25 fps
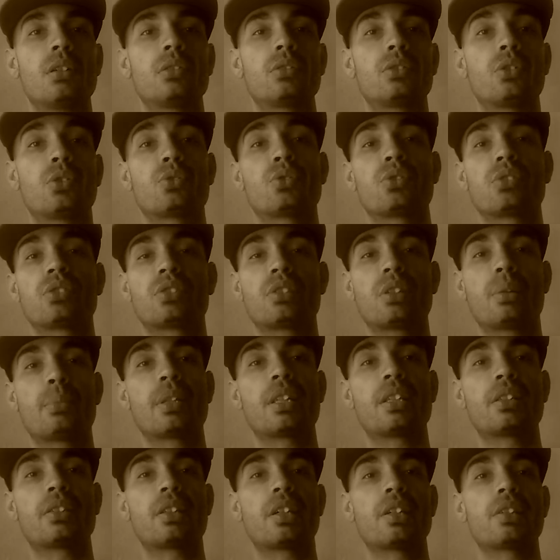Those are some of
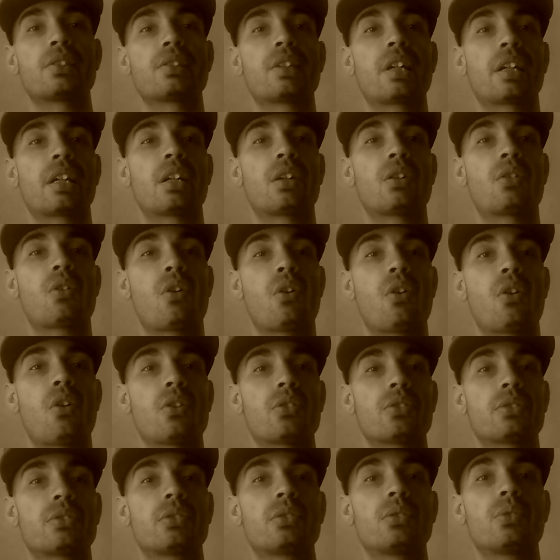the things that can
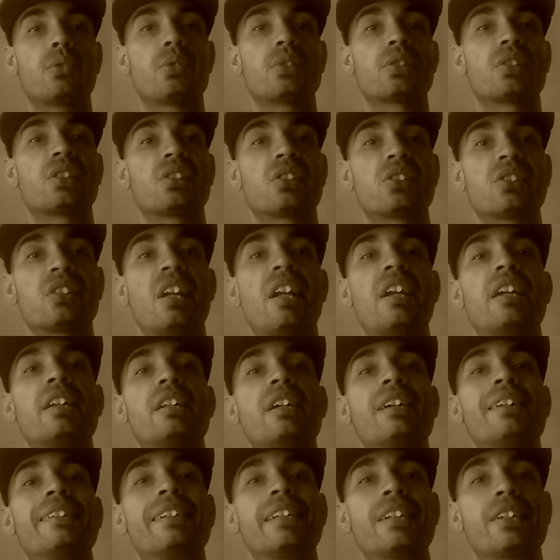cause or sustain
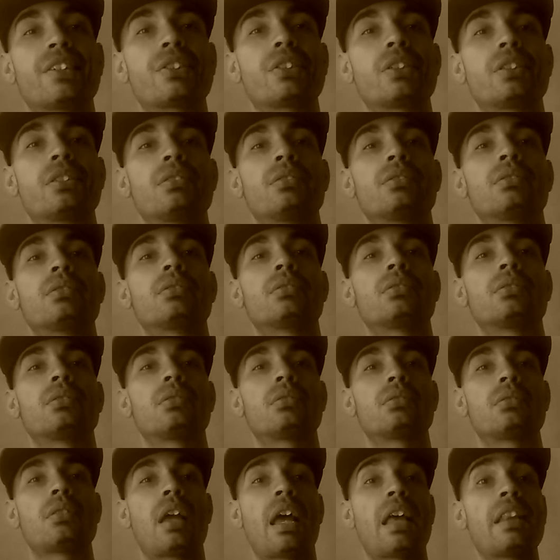addiction.
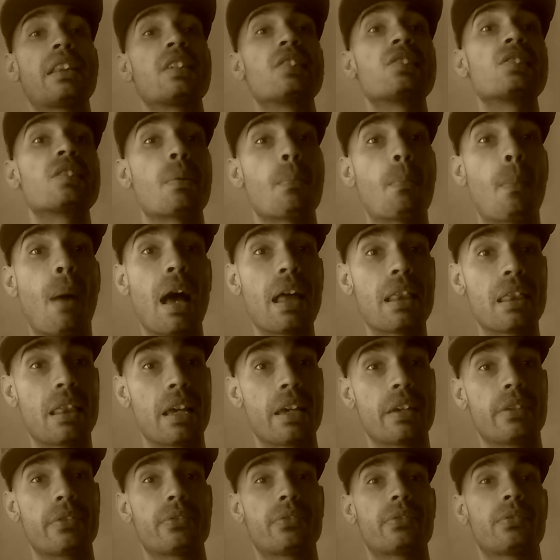At least in my
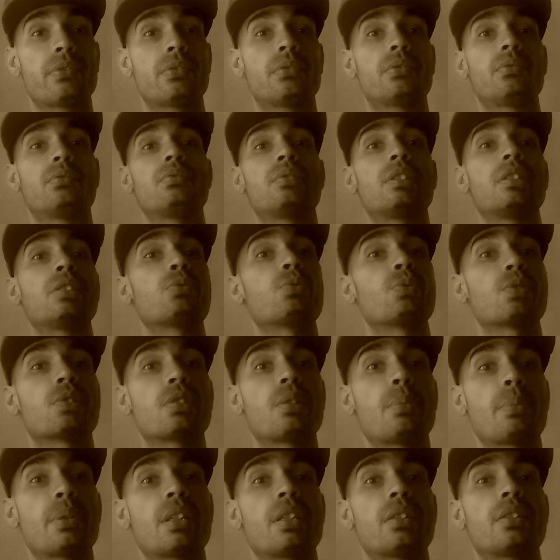life, these were
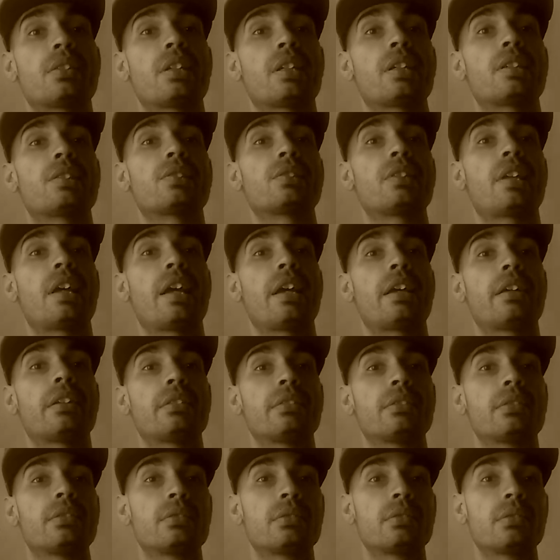some of the things that
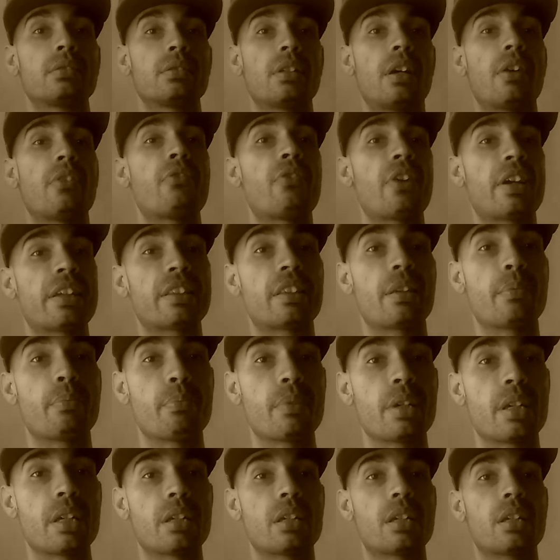affected
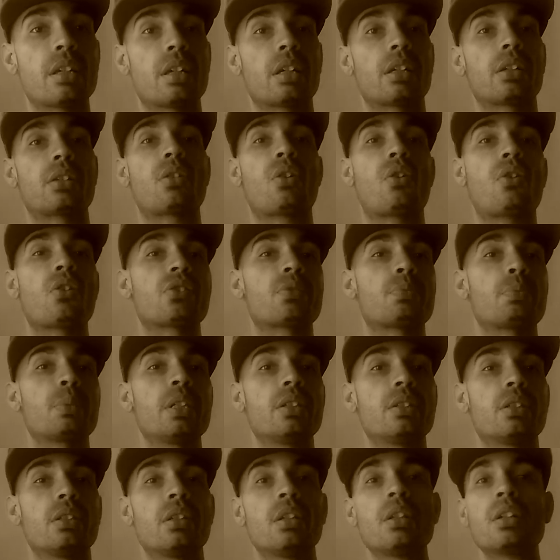me and caused
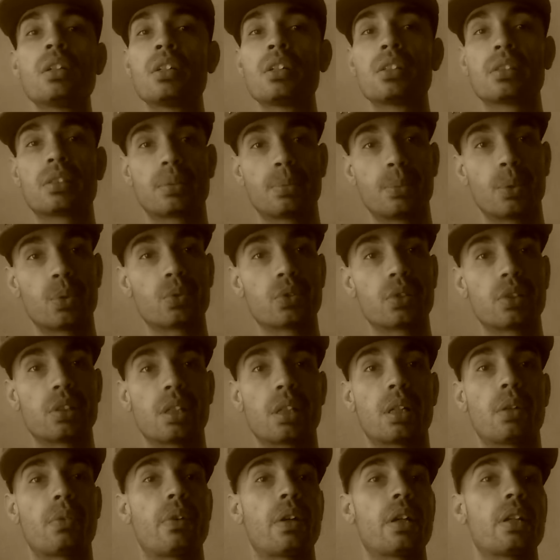me to smoke
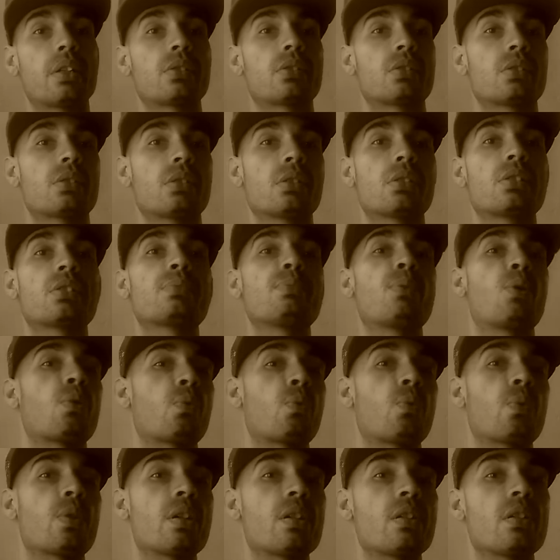cigarettes, smoke
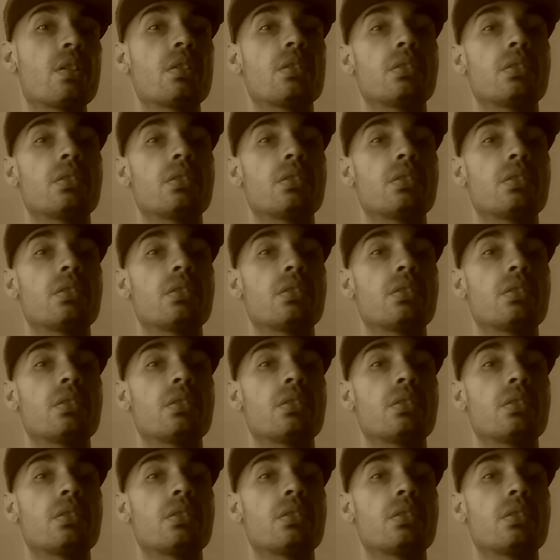weed,